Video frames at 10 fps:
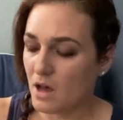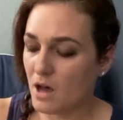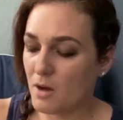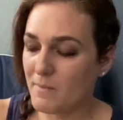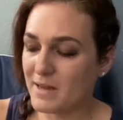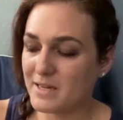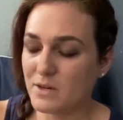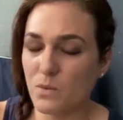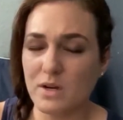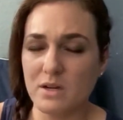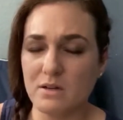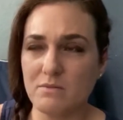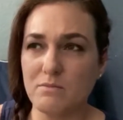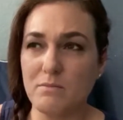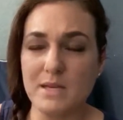And I didn't want to
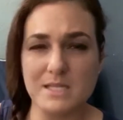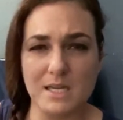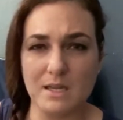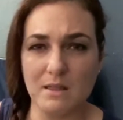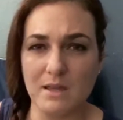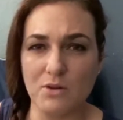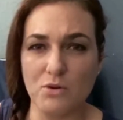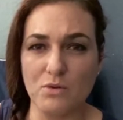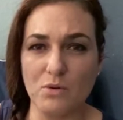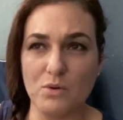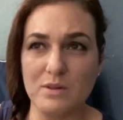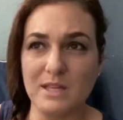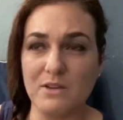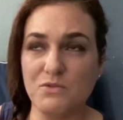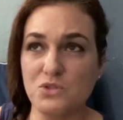miss anything or
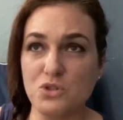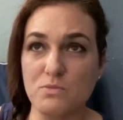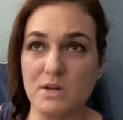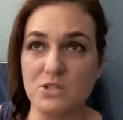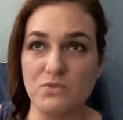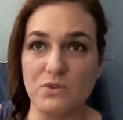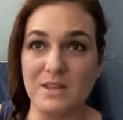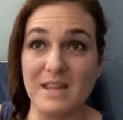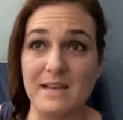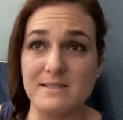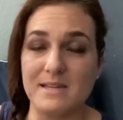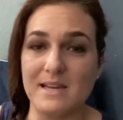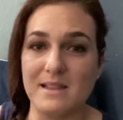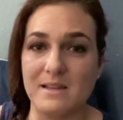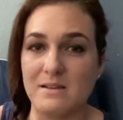leave too much for the last day
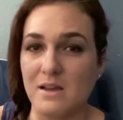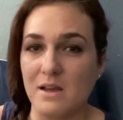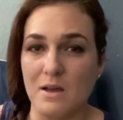and then